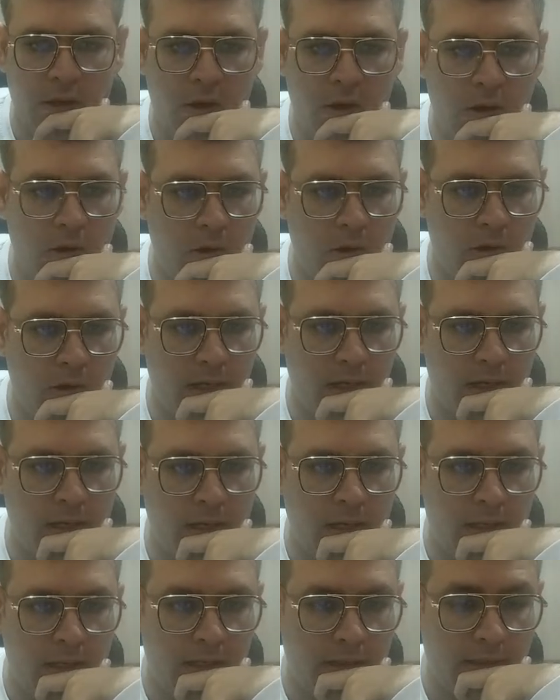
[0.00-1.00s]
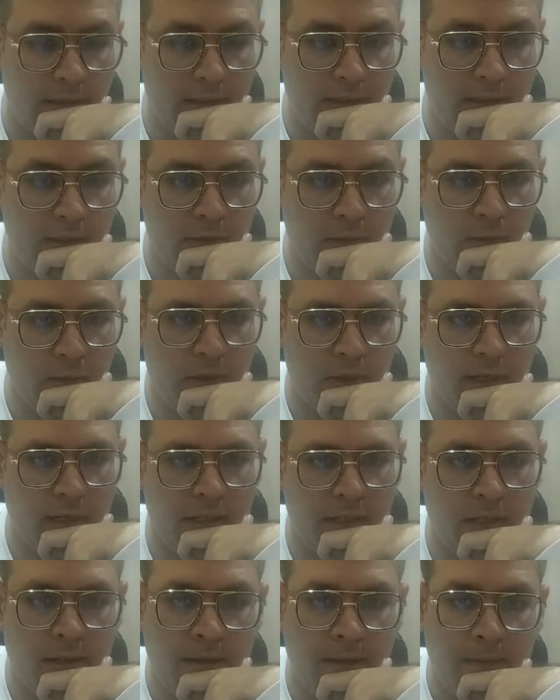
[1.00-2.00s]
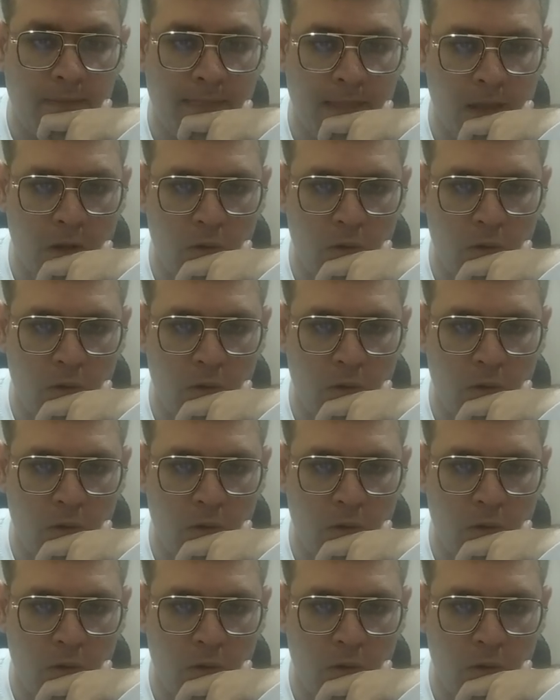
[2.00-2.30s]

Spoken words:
Okay, this is correct. Now